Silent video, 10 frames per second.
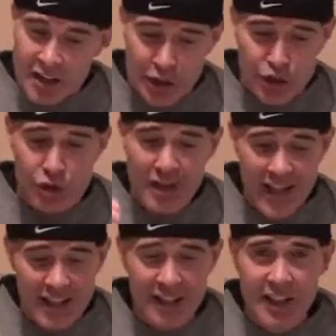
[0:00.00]

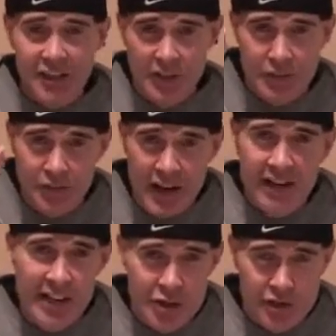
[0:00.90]
Detroit at Cleveland,
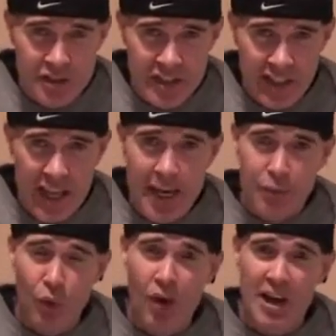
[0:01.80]
very interesting
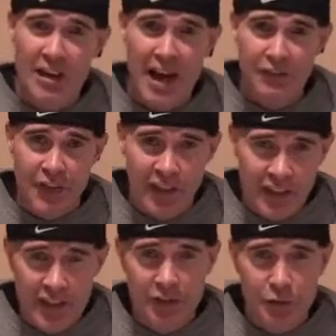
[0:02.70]
game. Hoyer out for
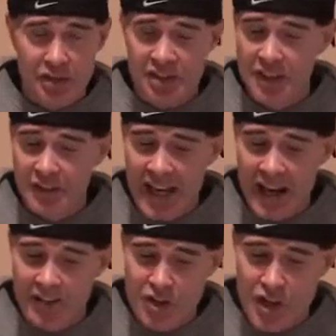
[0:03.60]
Cleveland. We'll see if
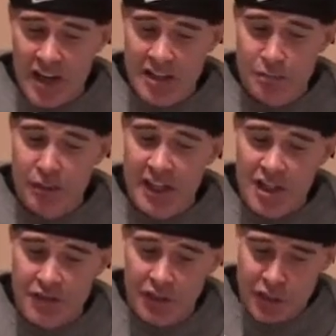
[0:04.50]
Calvin Johnson
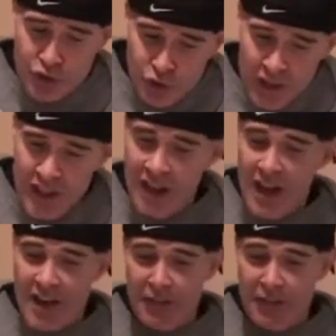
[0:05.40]
plays for Detroit.